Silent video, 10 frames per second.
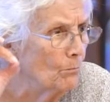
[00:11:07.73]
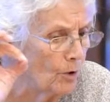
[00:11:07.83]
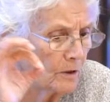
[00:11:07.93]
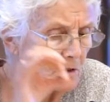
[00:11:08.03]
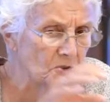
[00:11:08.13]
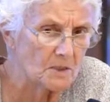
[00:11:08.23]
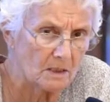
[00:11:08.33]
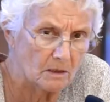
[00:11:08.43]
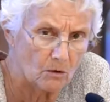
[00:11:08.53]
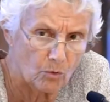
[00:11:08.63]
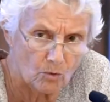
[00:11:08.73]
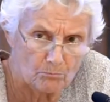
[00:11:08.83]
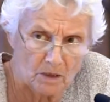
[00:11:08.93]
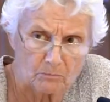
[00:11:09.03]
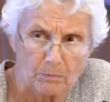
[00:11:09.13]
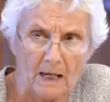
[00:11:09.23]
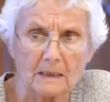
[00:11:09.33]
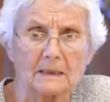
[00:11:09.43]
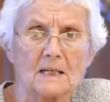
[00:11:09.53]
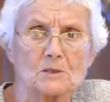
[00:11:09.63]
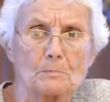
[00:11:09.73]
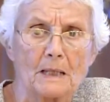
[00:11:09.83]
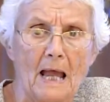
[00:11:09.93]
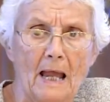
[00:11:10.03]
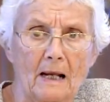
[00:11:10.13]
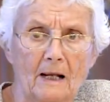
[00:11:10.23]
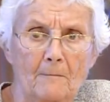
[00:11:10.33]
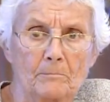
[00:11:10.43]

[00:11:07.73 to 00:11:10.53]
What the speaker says: Mortal sin, the whole milk bottle is black.